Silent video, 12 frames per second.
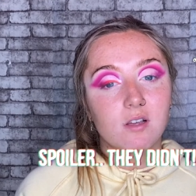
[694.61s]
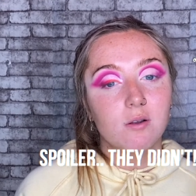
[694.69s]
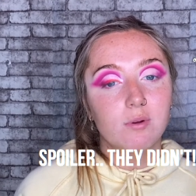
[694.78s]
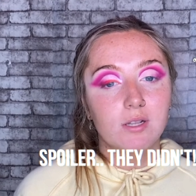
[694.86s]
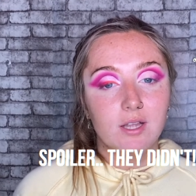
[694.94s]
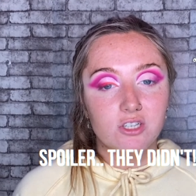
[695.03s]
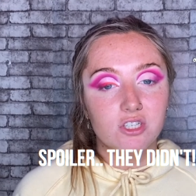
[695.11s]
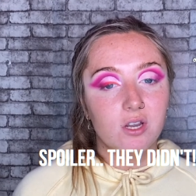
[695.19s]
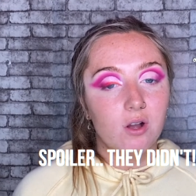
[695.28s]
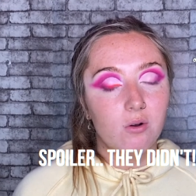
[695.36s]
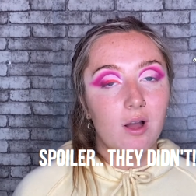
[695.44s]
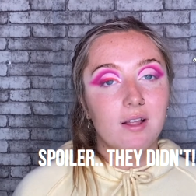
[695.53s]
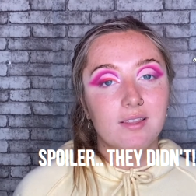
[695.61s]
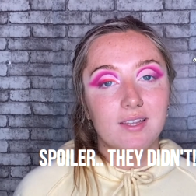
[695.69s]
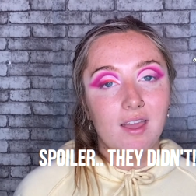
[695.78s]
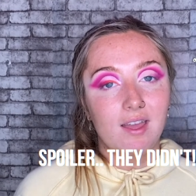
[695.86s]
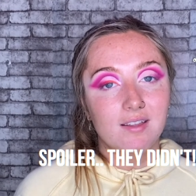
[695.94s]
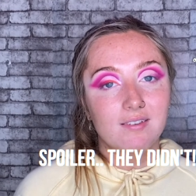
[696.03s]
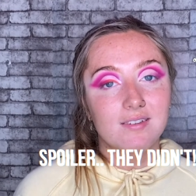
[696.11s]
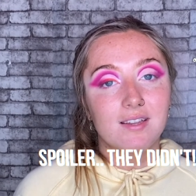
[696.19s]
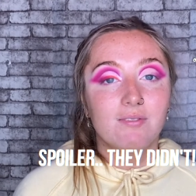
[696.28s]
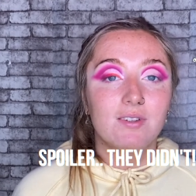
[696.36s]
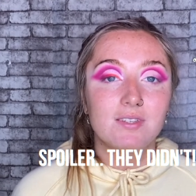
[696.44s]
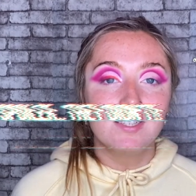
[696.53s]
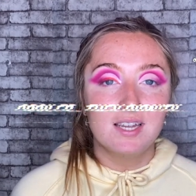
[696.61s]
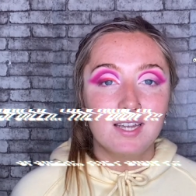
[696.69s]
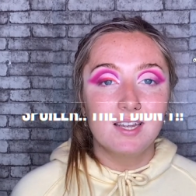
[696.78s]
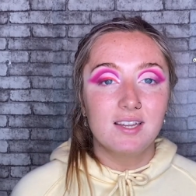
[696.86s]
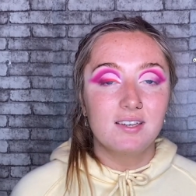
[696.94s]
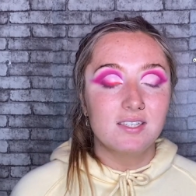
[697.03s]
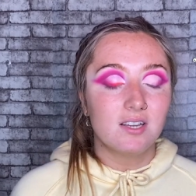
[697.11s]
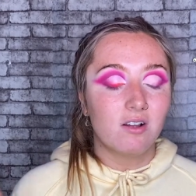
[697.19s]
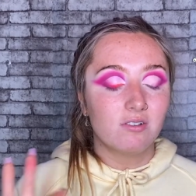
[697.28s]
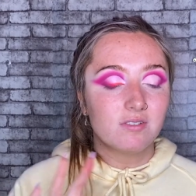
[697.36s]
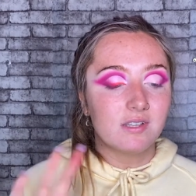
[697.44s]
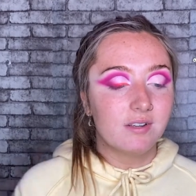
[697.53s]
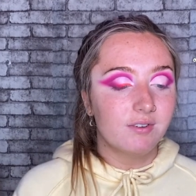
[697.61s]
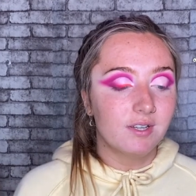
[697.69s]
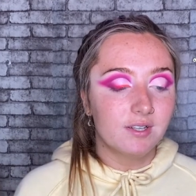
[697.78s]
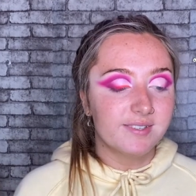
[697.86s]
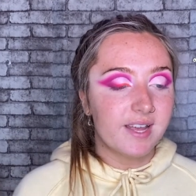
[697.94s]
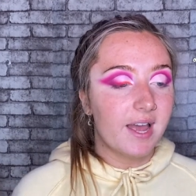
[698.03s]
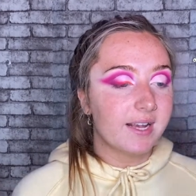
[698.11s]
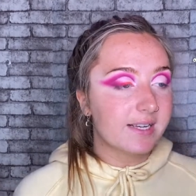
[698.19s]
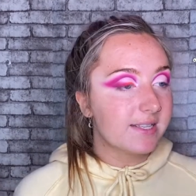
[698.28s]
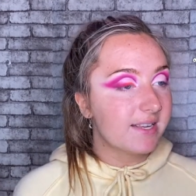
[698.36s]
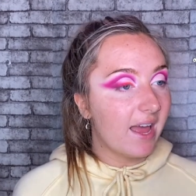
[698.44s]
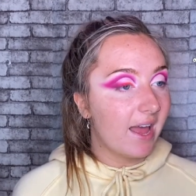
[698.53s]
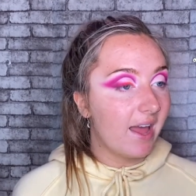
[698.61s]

I will let you know at the end if it did. I'll just leave a little text.